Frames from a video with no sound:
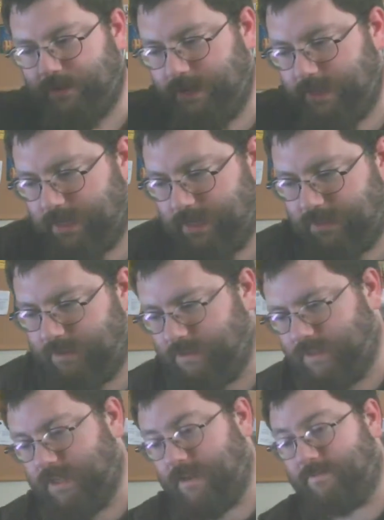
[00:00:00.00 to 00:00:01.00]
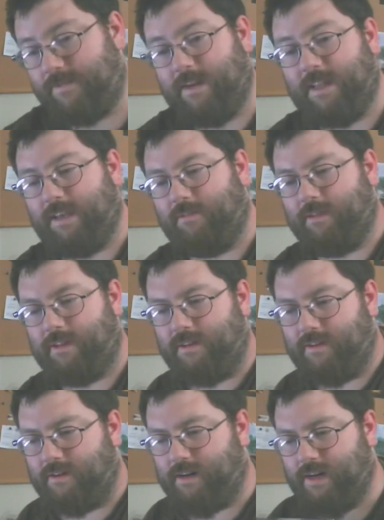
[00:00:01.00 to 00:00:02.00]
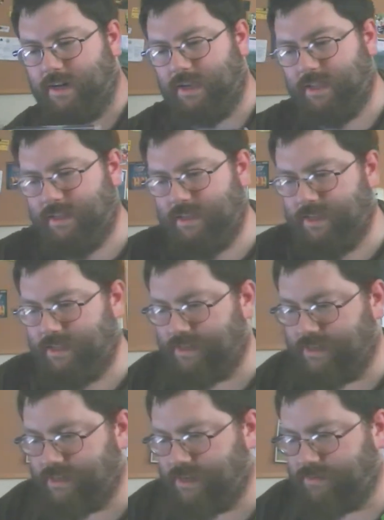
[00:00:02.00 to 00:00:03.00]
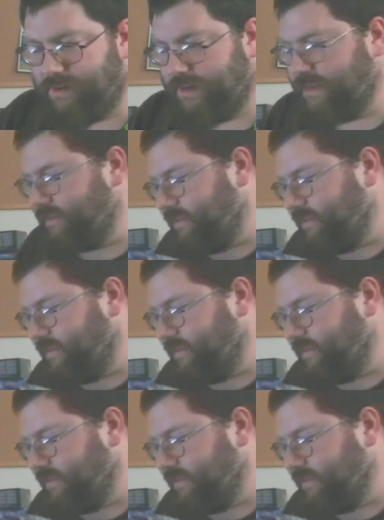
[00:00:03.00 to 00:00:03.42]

I could not find anyone online. It does have an online